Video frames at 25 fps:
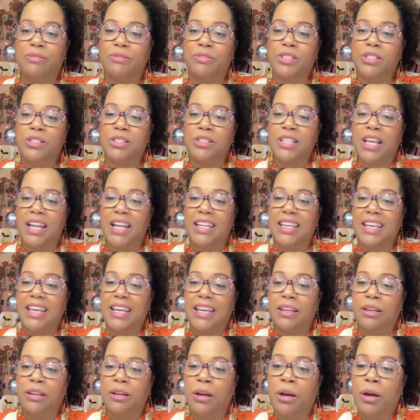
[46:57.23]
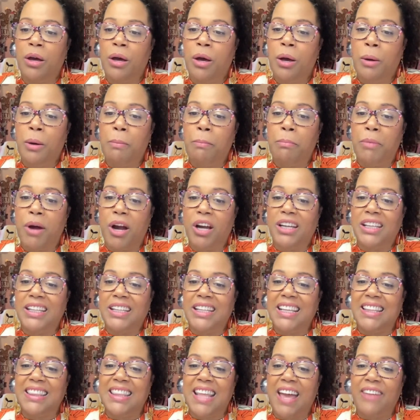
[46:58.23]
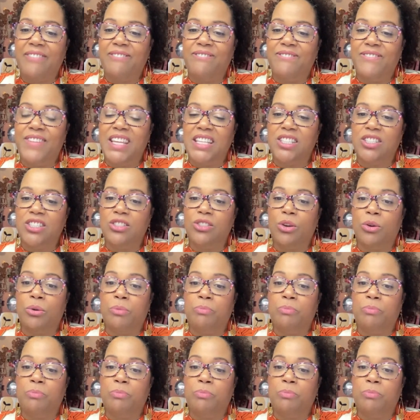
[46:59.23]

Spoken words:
Studying marketing that fits your